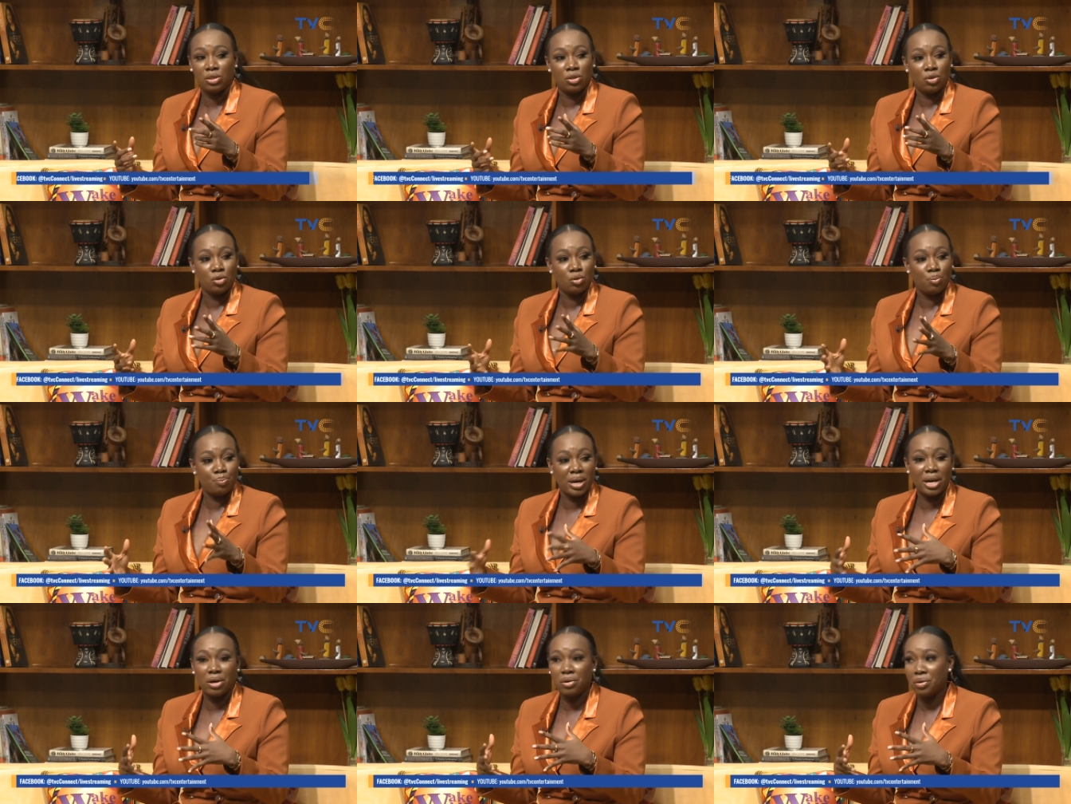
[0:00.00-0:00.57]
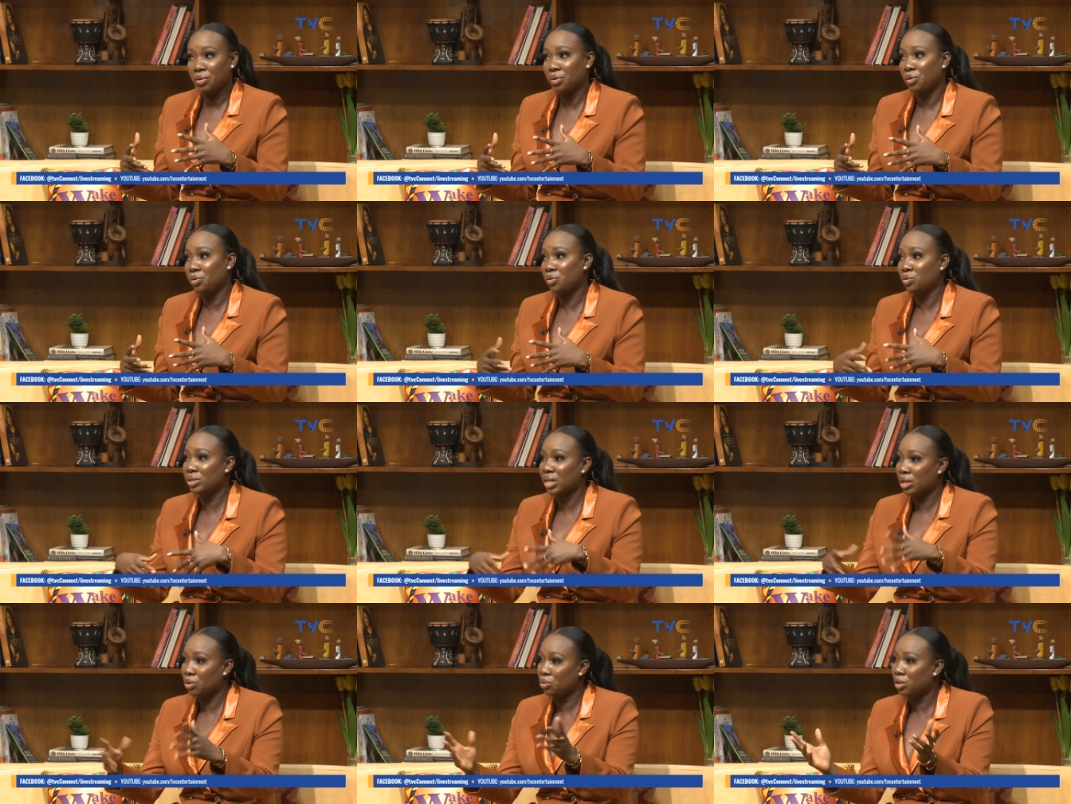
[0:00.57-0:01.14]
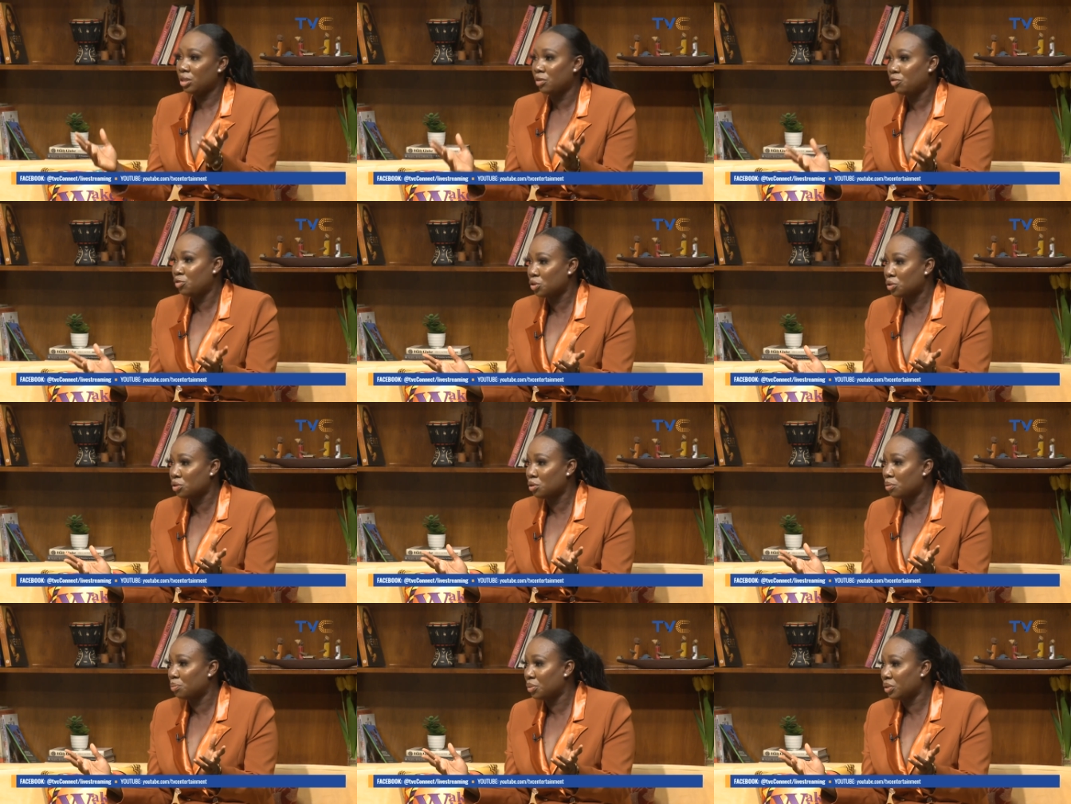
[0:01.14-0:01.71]
you pack all your goods and you give to
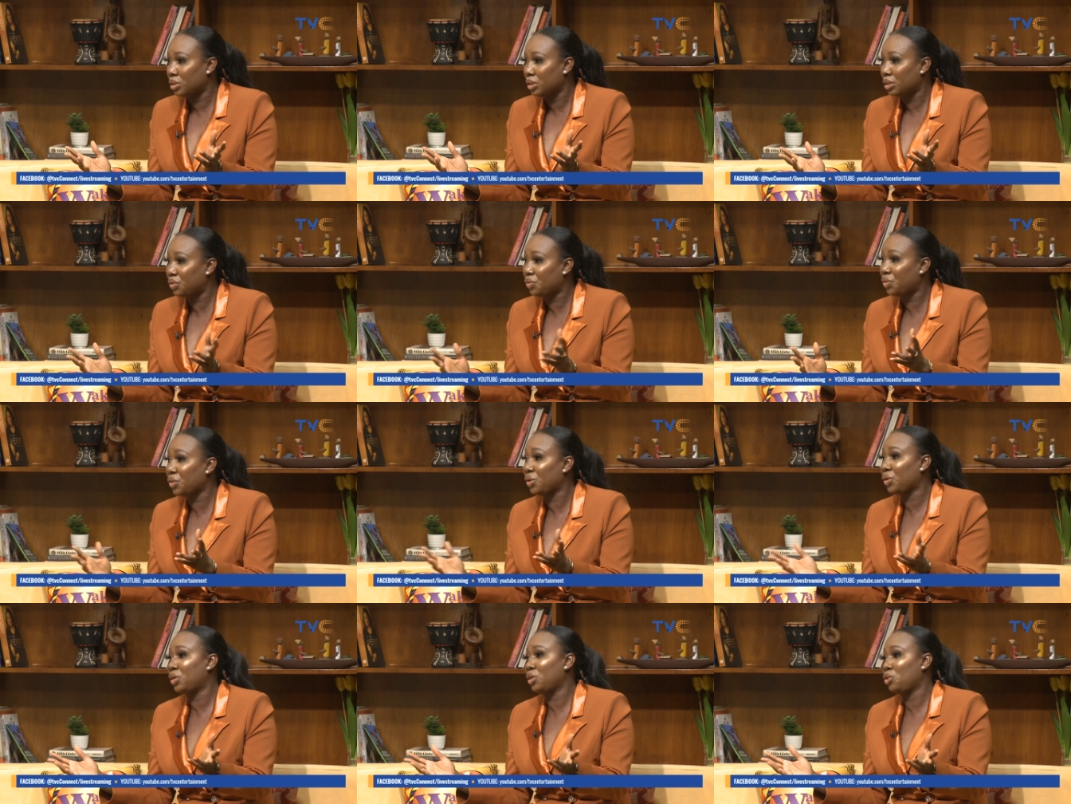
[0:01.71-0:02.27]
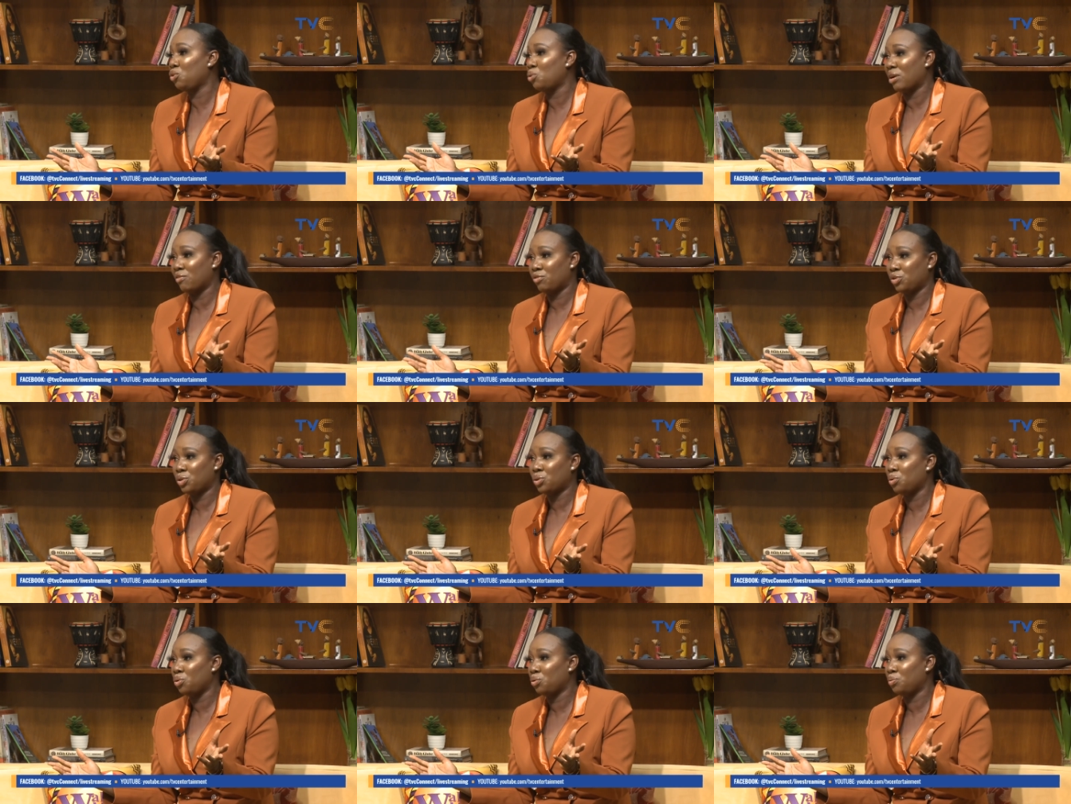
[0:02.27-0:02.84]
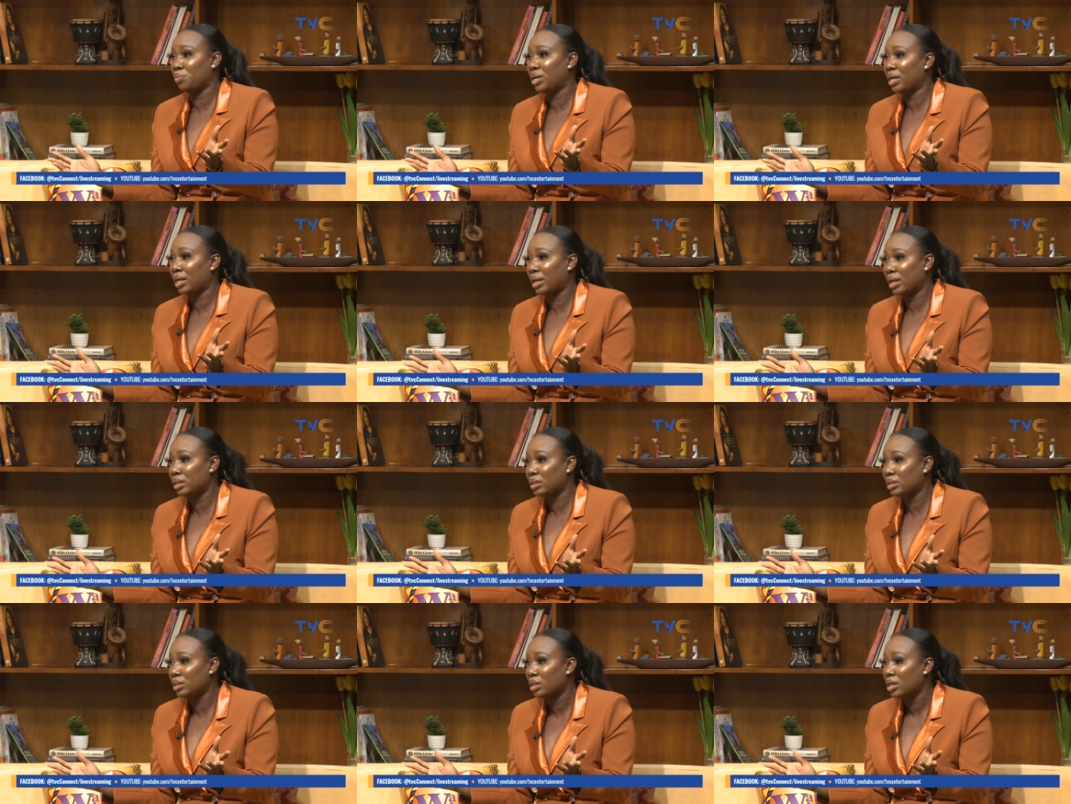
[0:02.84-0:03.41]
somebody thinking you have sold
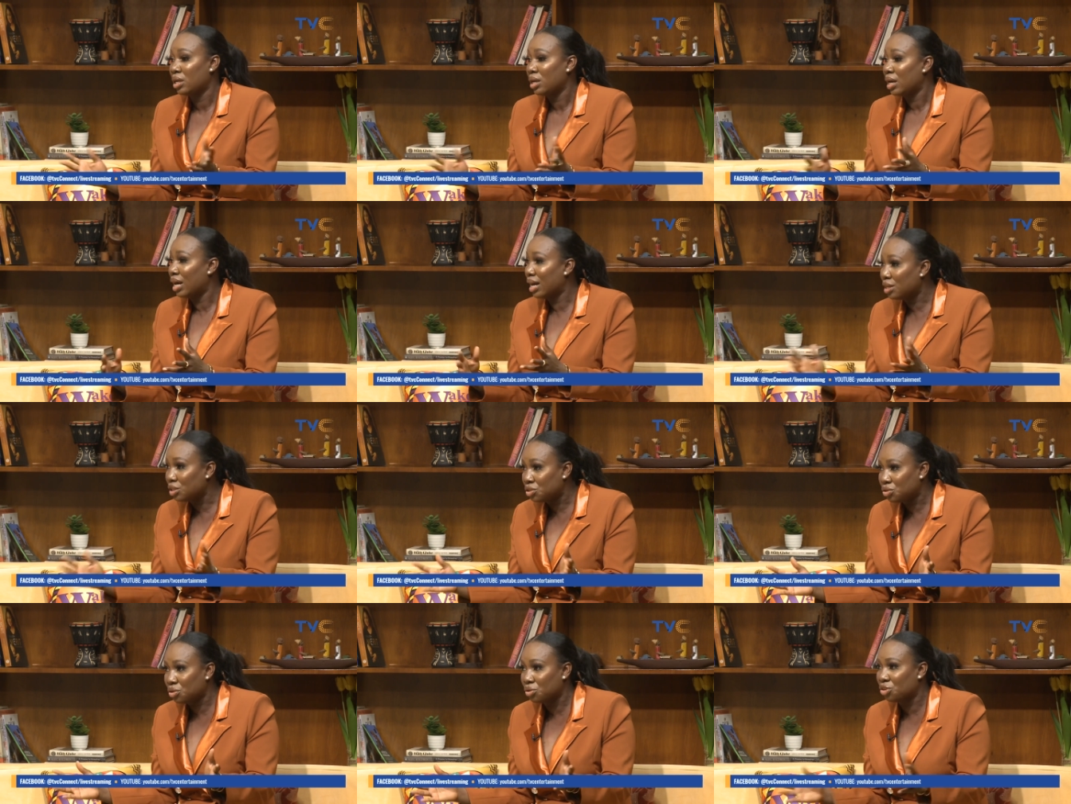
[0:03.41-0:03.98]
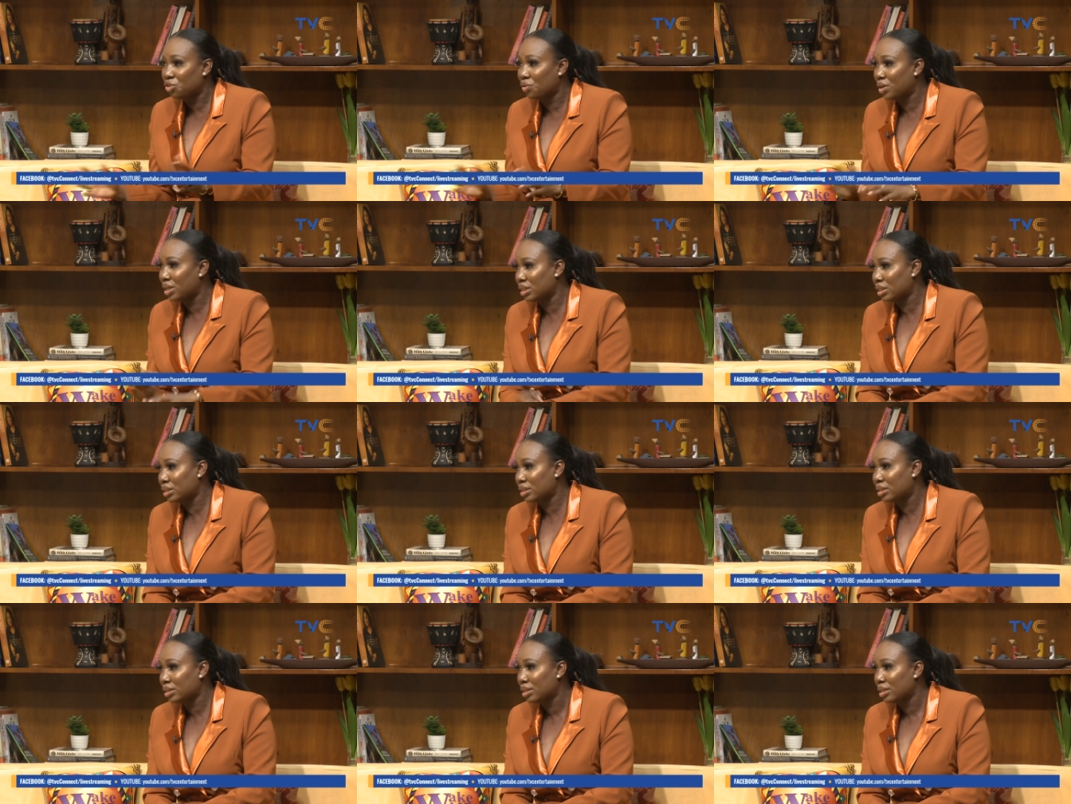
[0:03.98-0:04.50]
market and it's on credit.